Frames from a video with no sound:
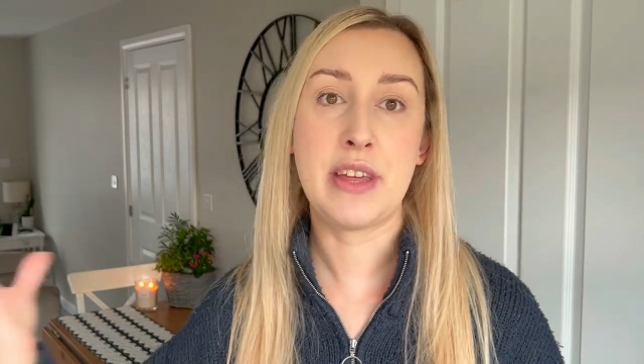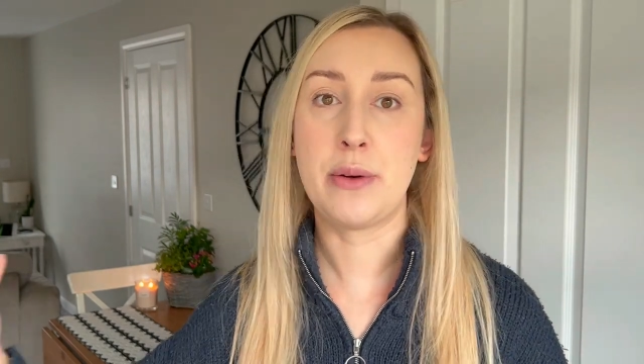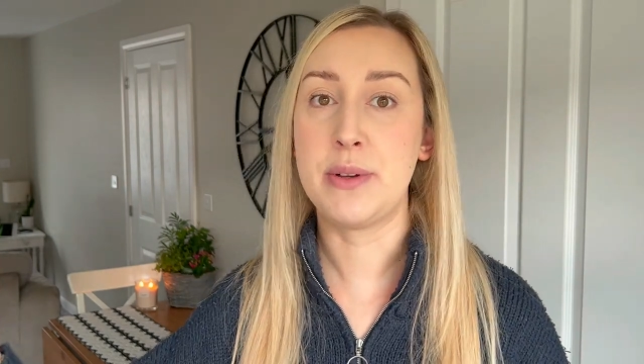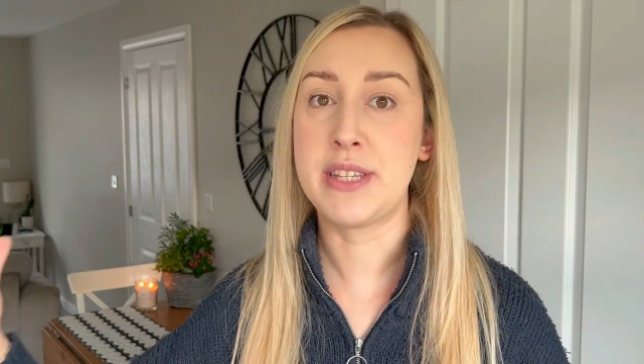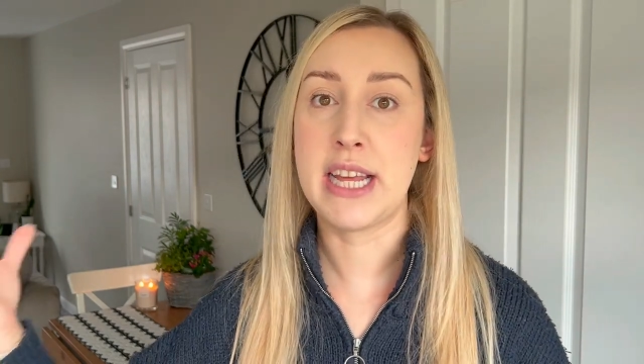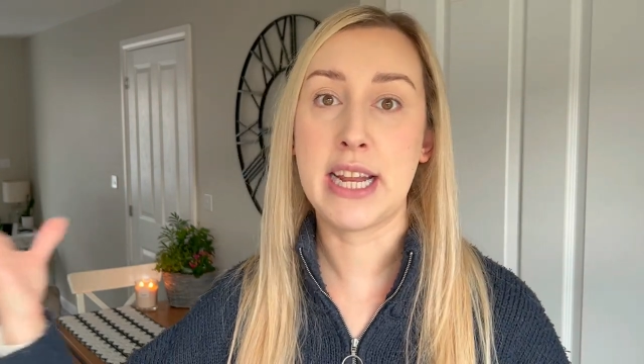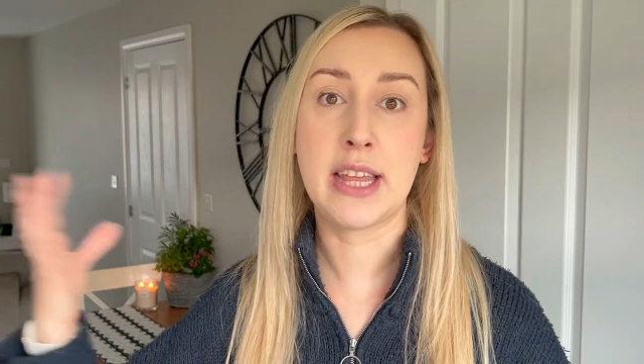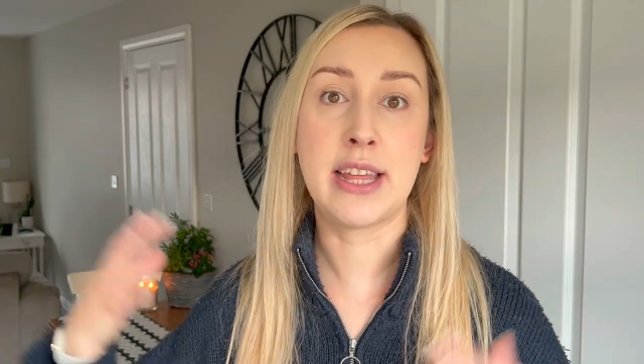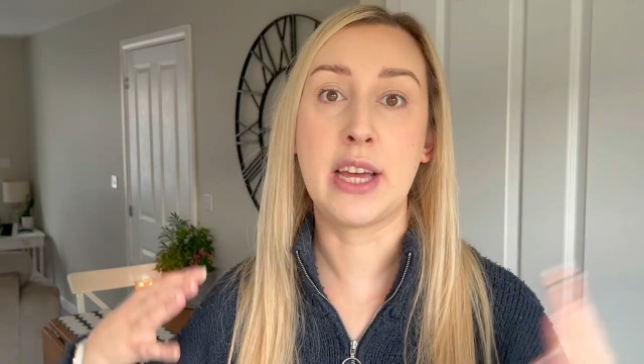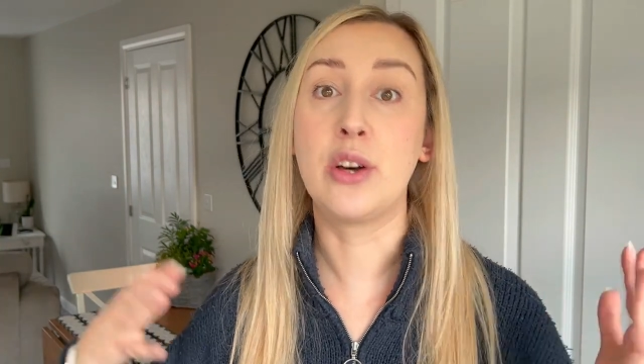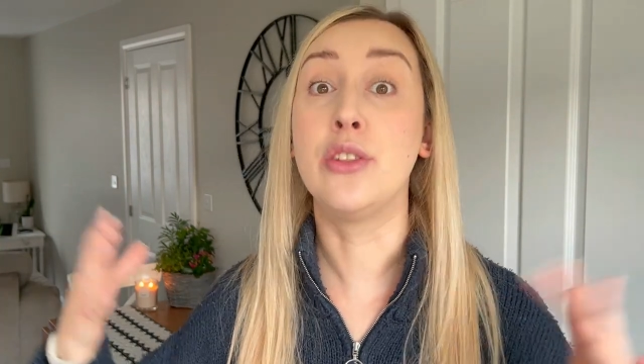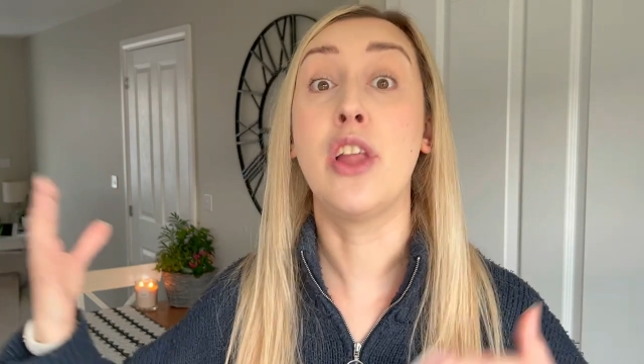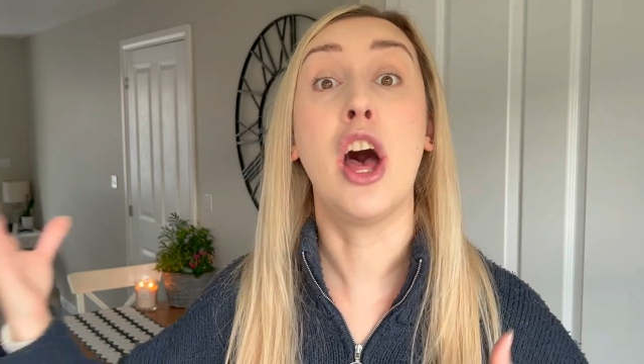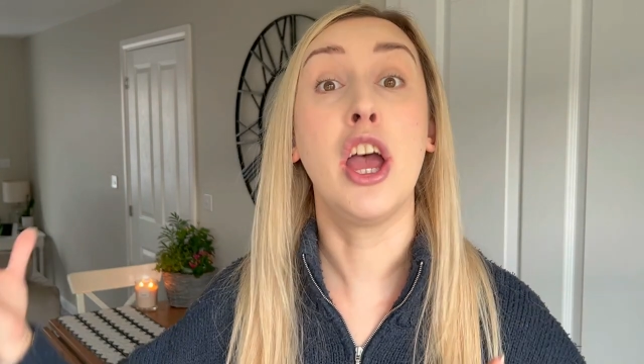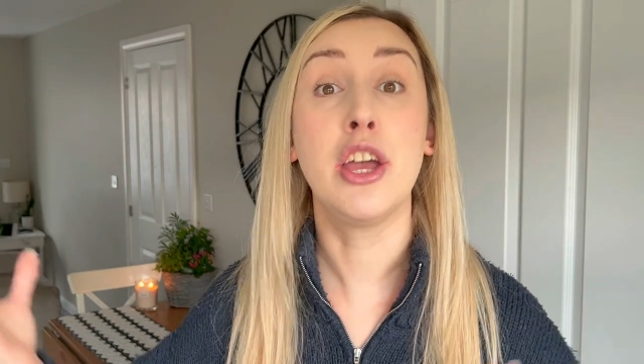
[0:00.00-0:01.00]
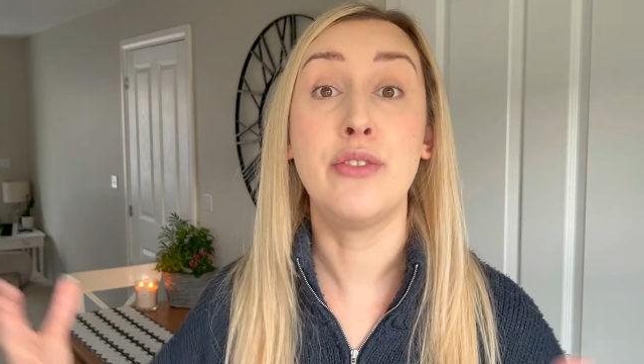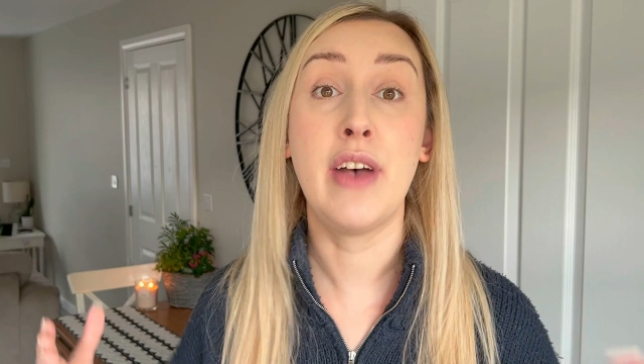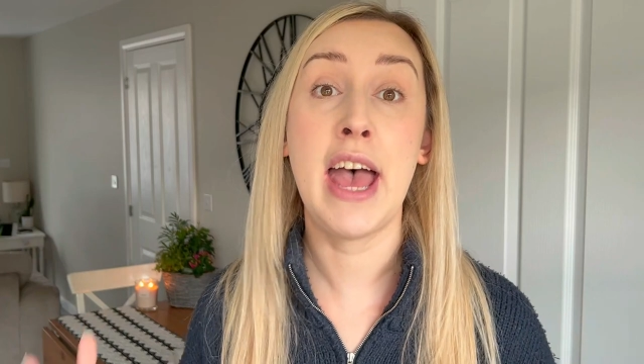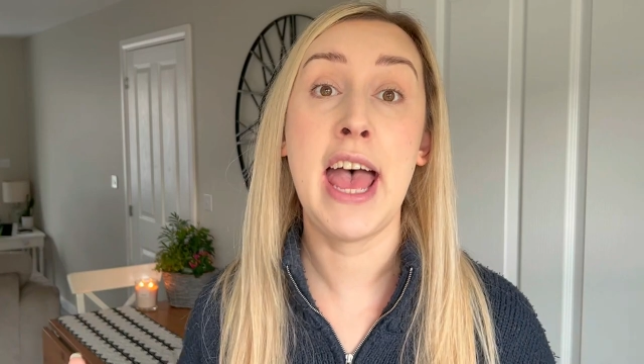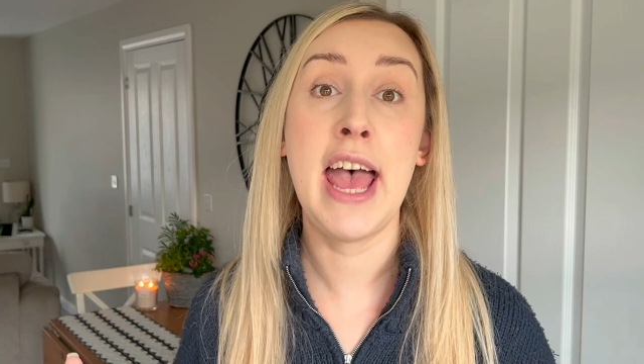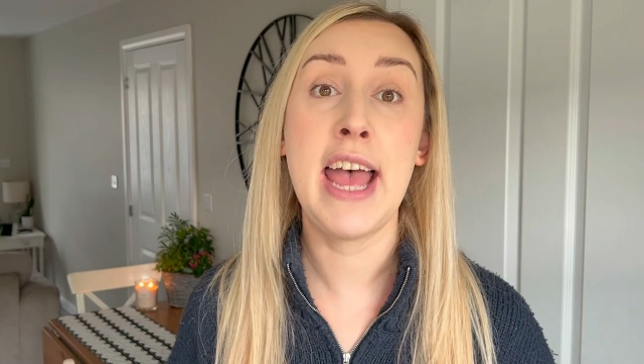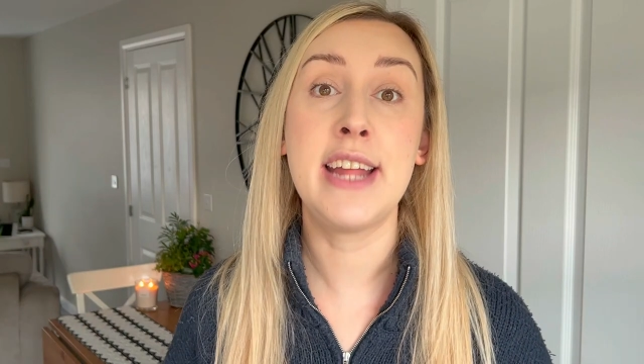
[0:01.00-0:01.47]
was anything on the
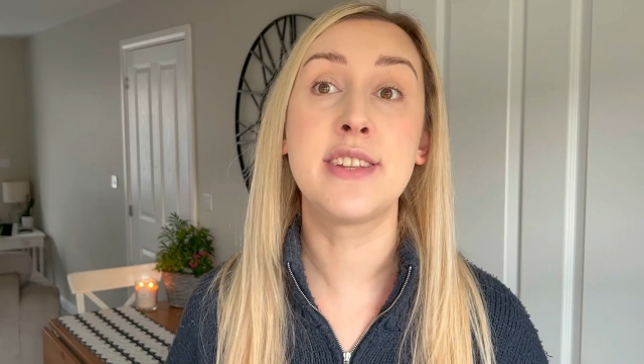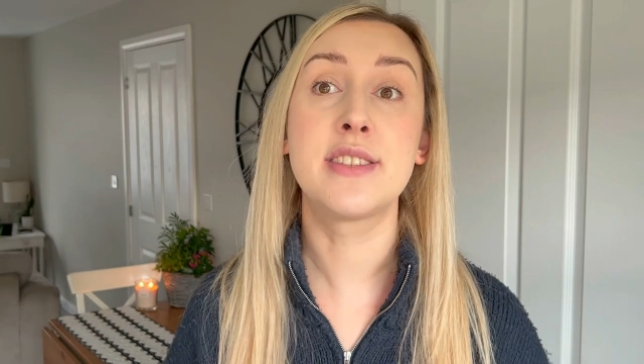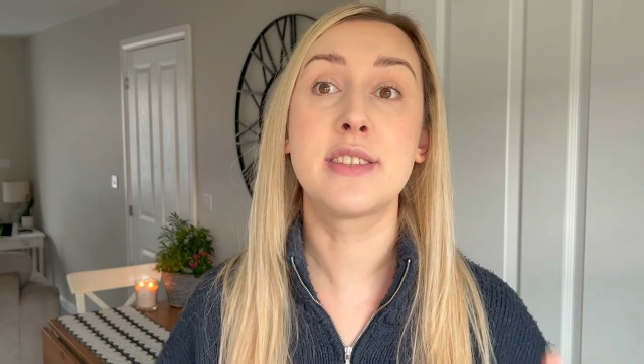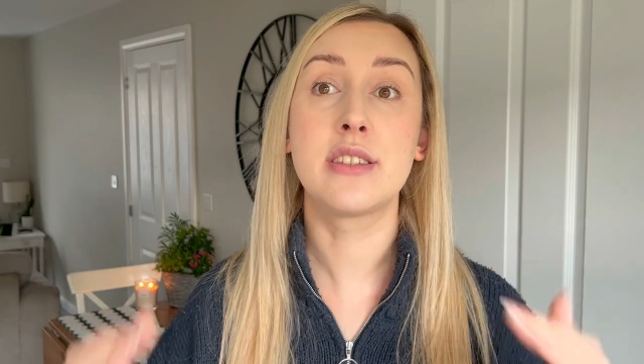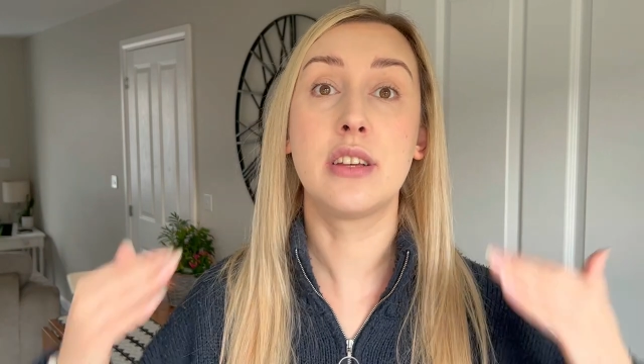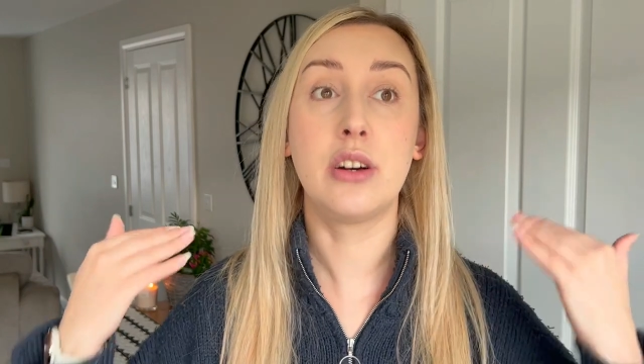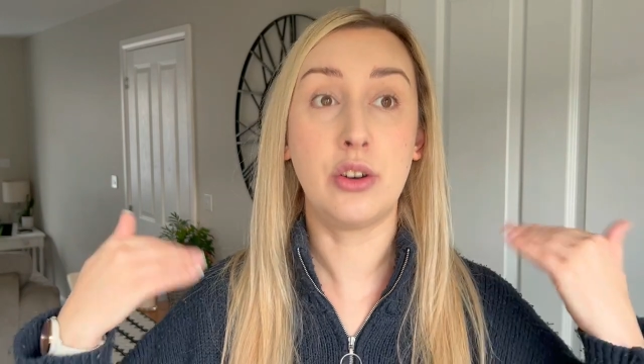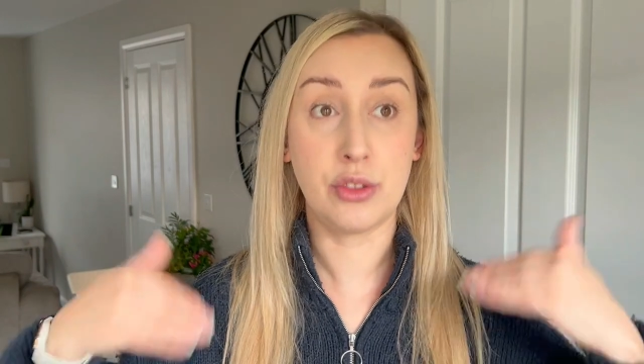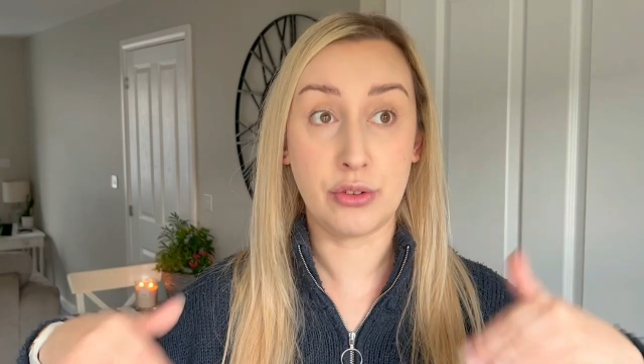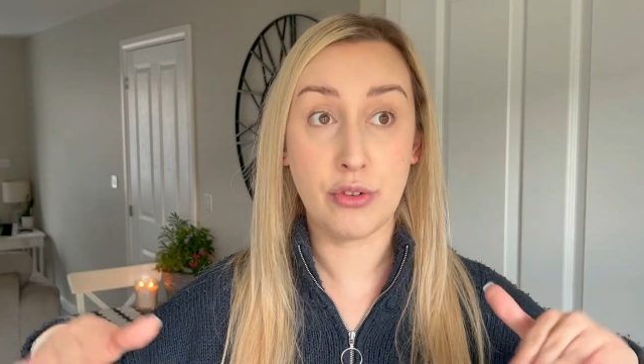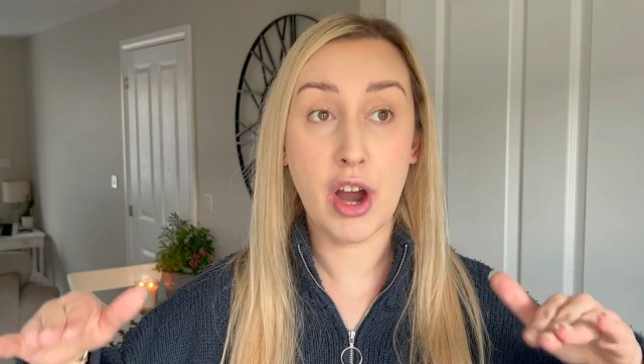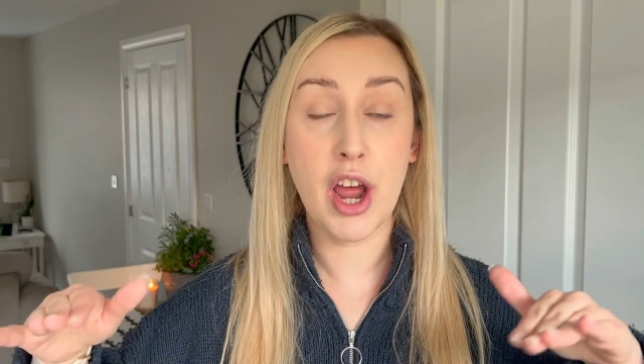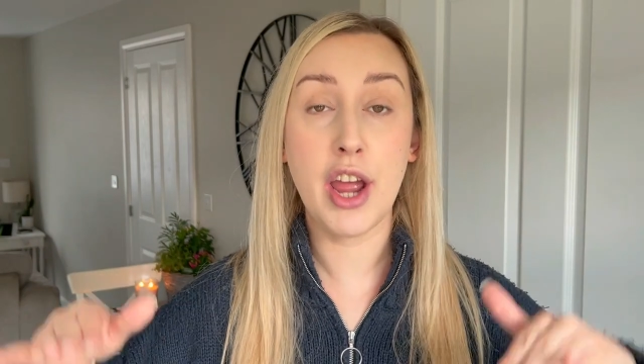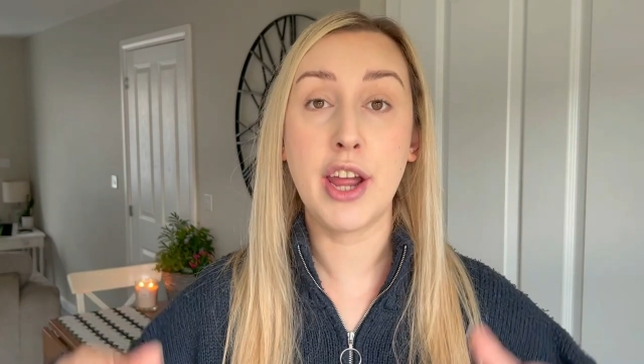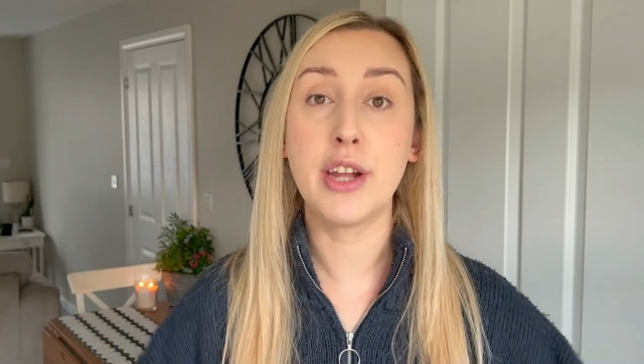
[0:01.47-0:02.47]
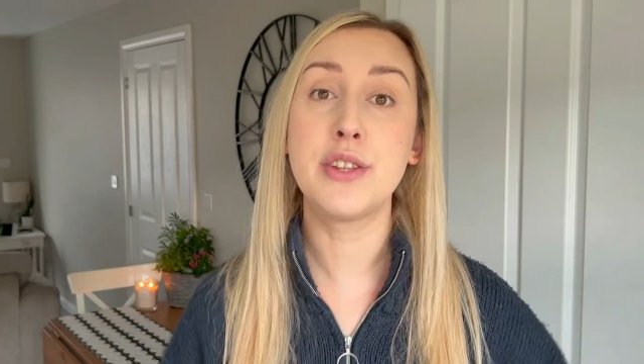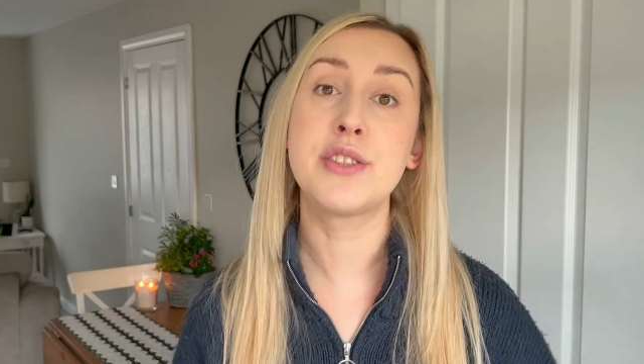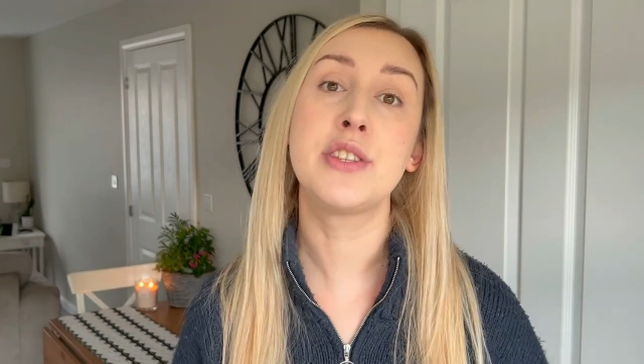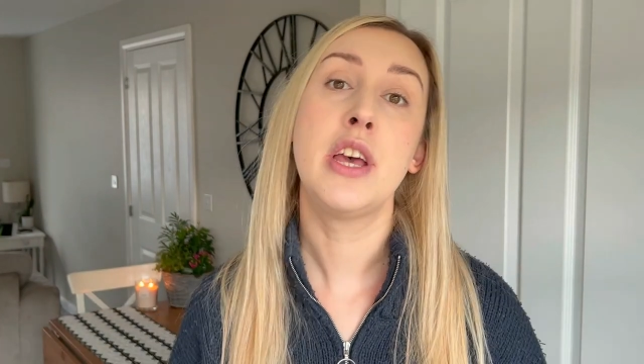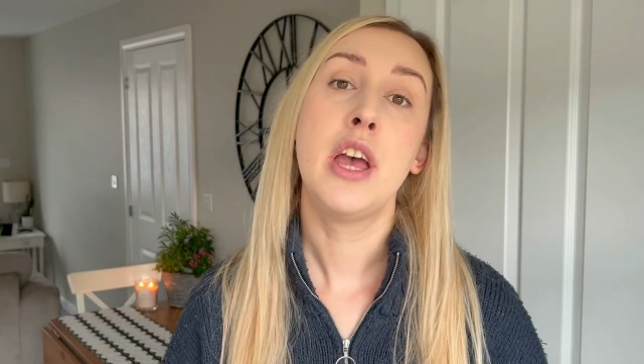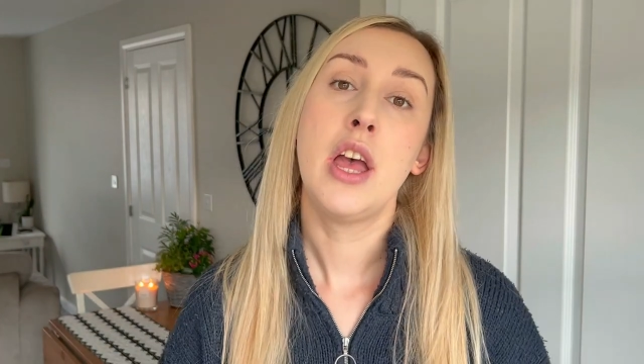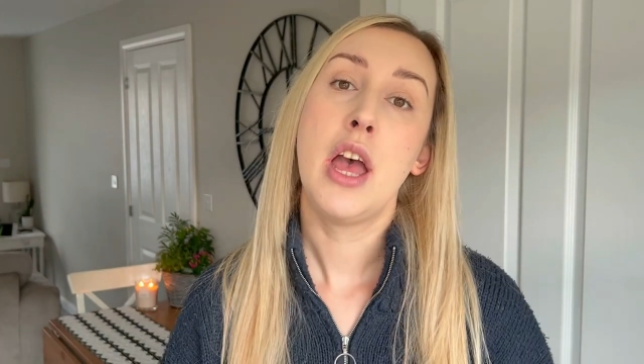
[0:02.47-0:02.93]
overheads, on the roads,